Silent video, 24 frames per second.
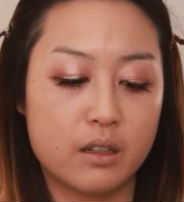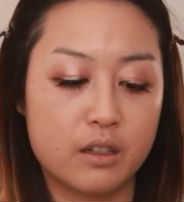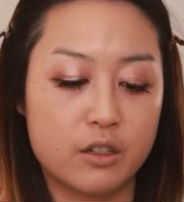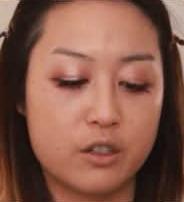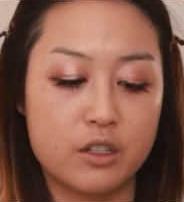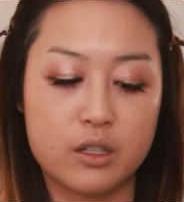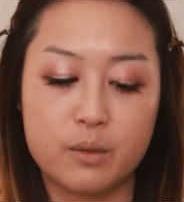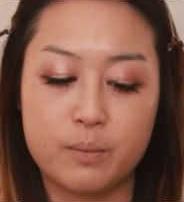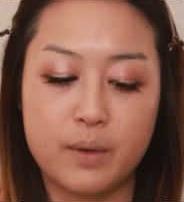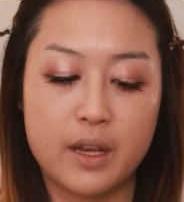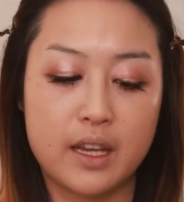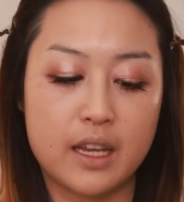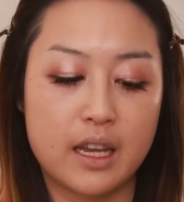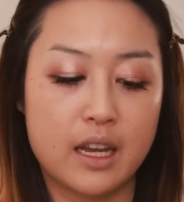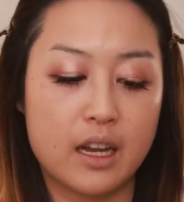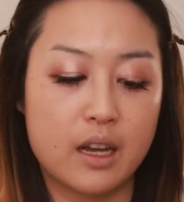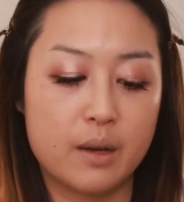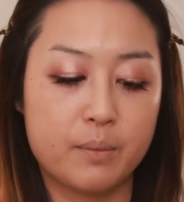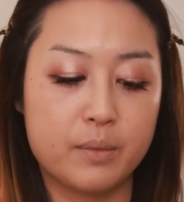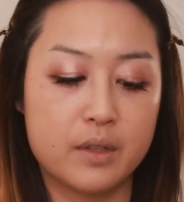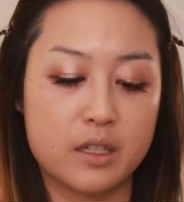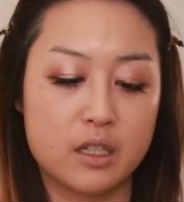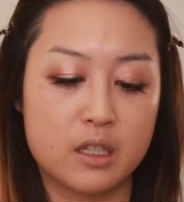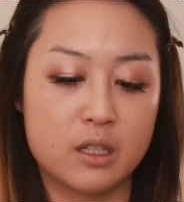just picking
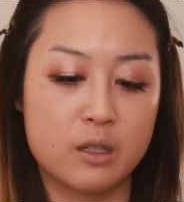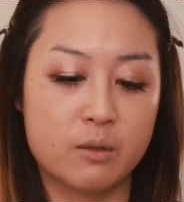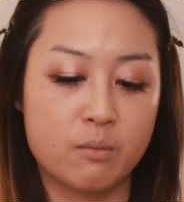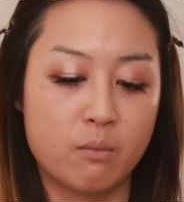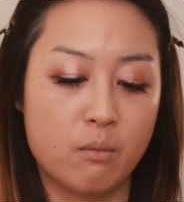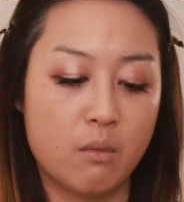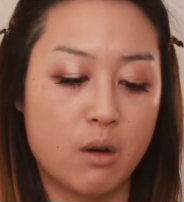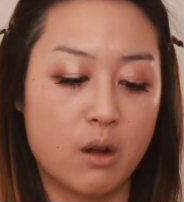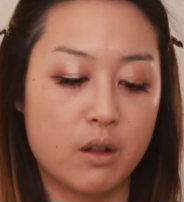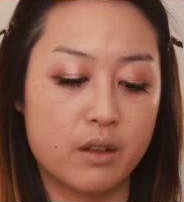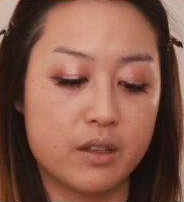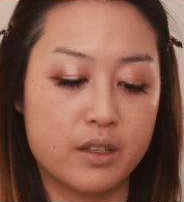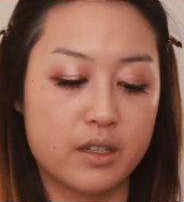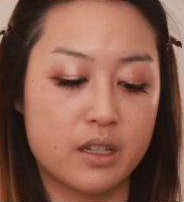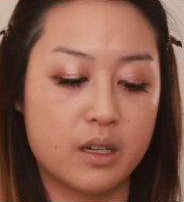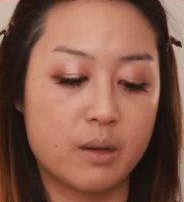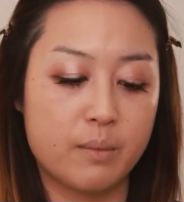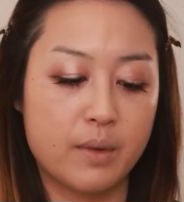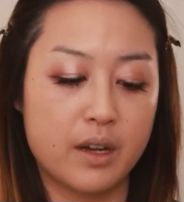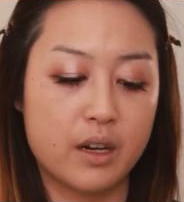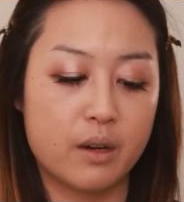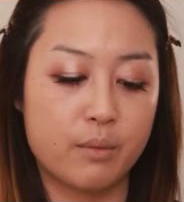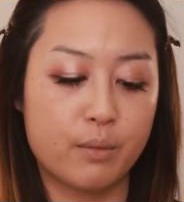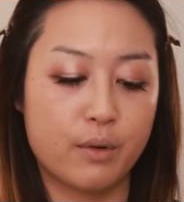up the smallest
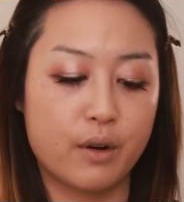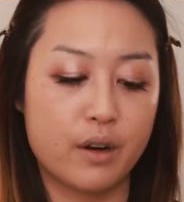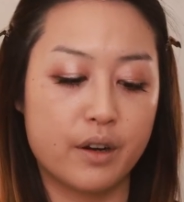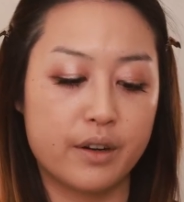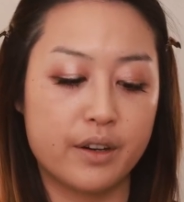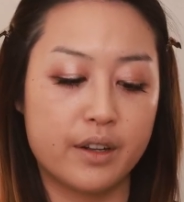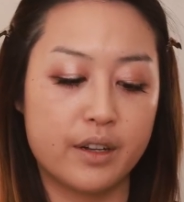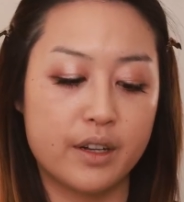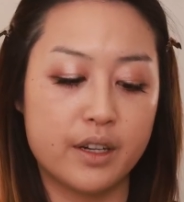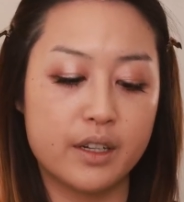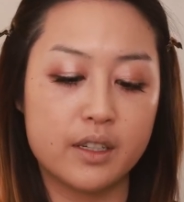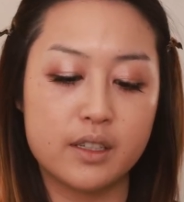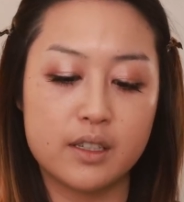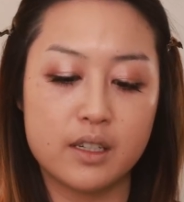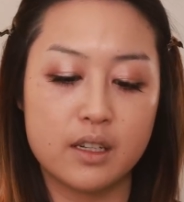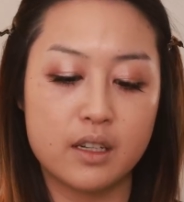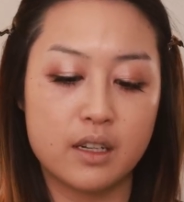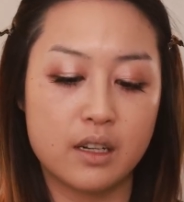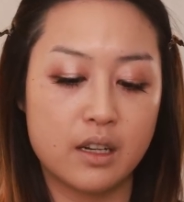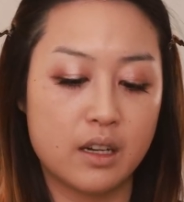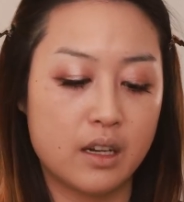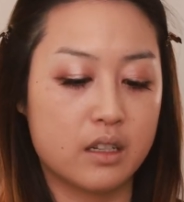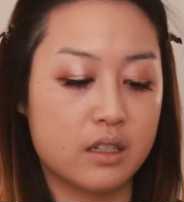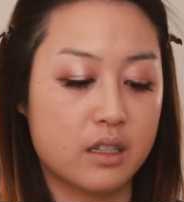amount of product
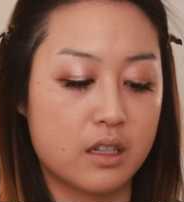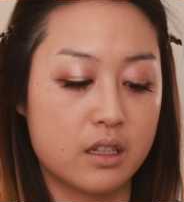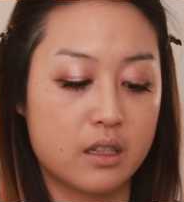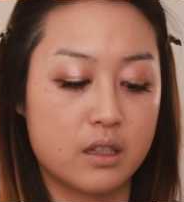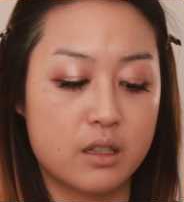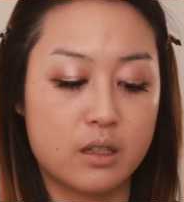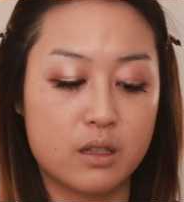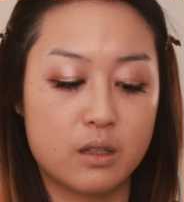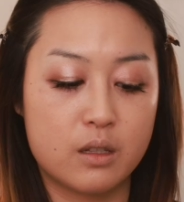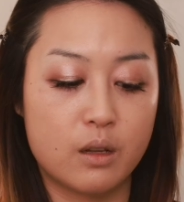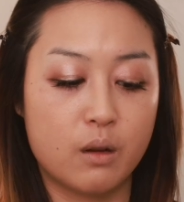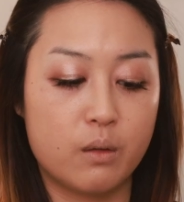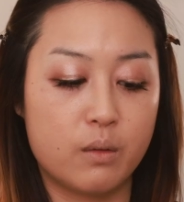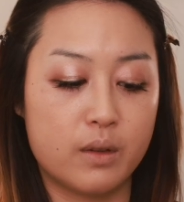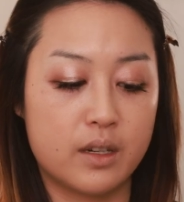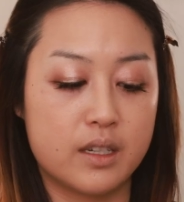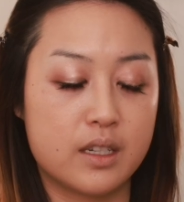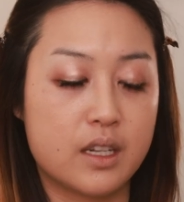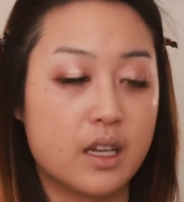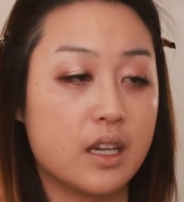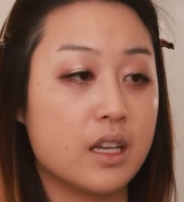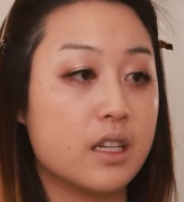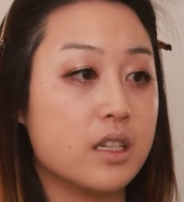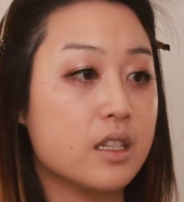because it's so
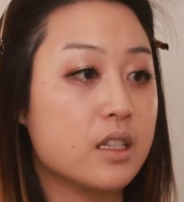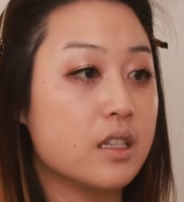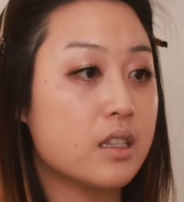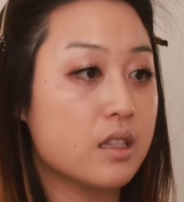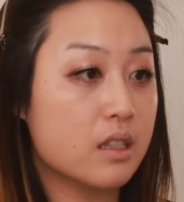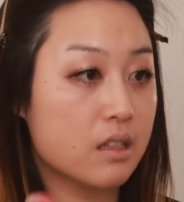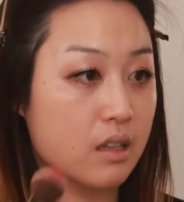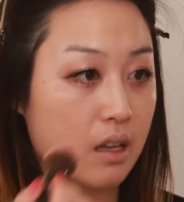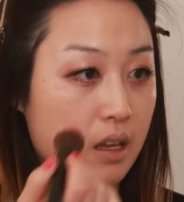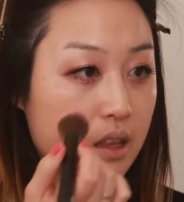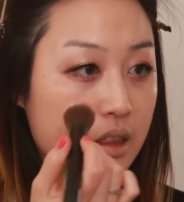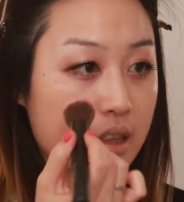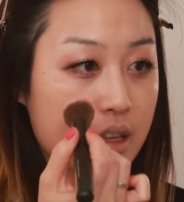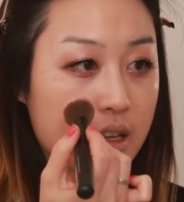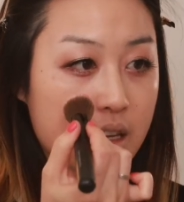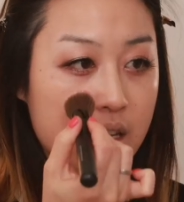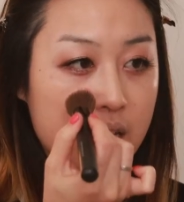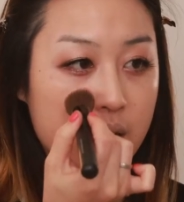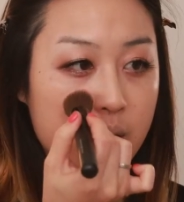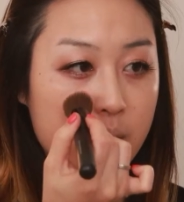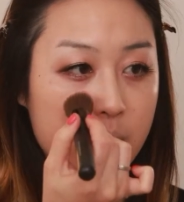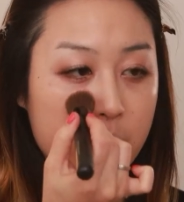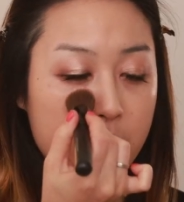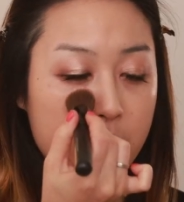intense. And then